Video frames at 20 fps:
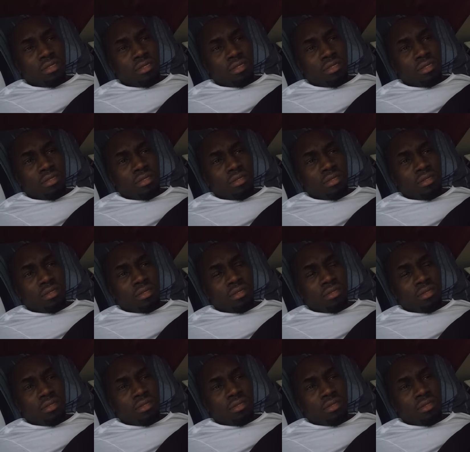
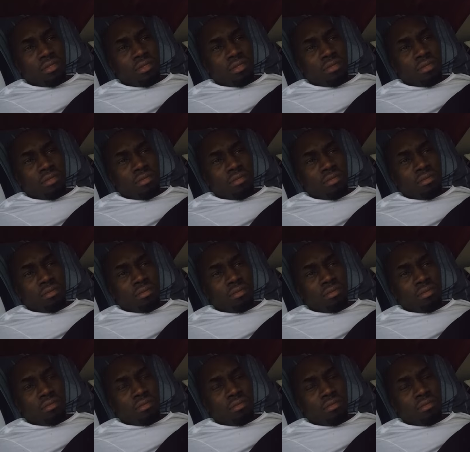
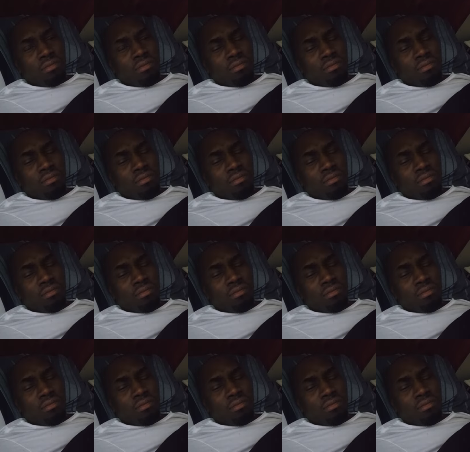Nothing is said.